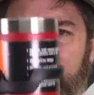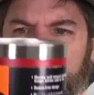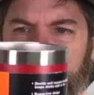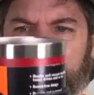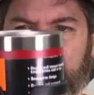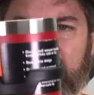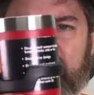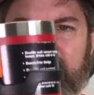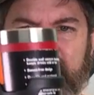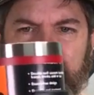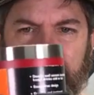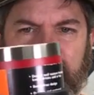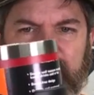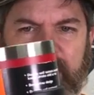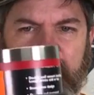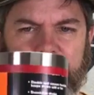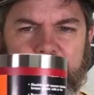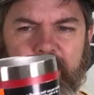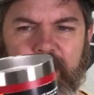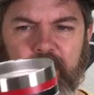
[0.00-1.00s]
so that when
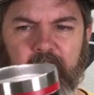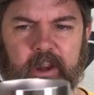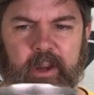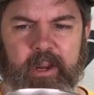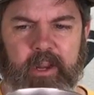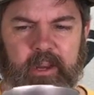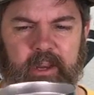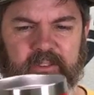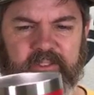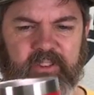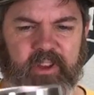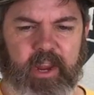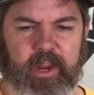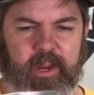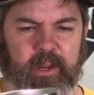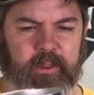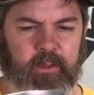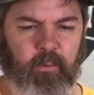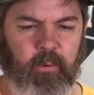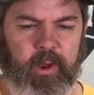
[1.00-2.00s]
I'm carrying it, it's
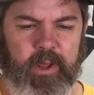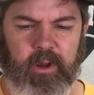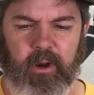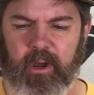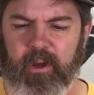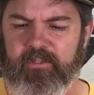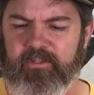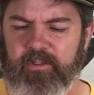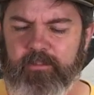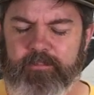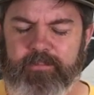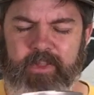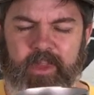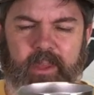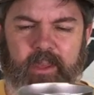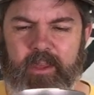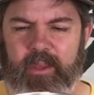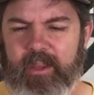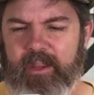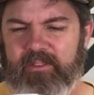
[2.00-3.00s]
taking the weight off.
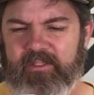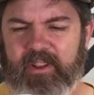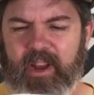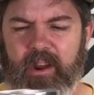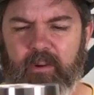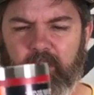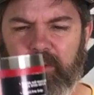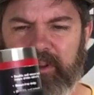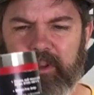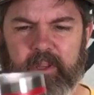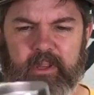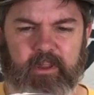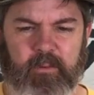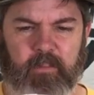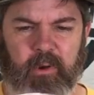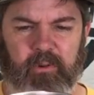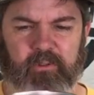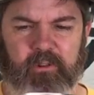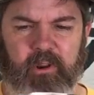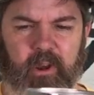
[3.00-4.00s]
It's not really the
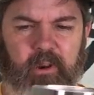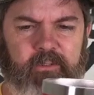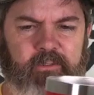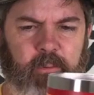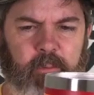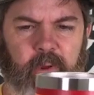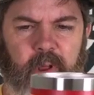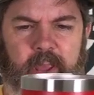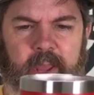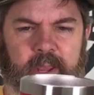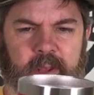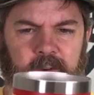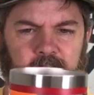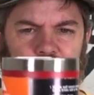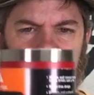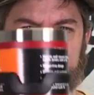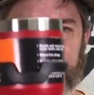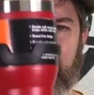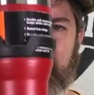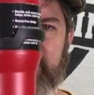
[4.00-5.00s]
most comfortable
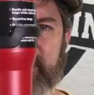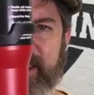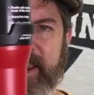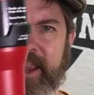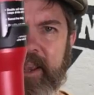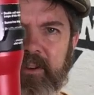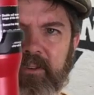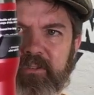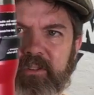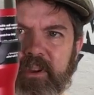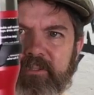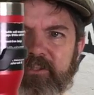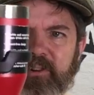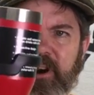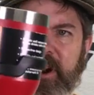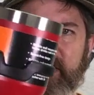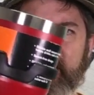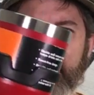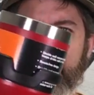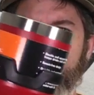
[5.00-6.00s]
handle of all the handles I've
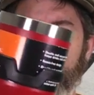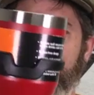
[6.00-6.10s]
tried,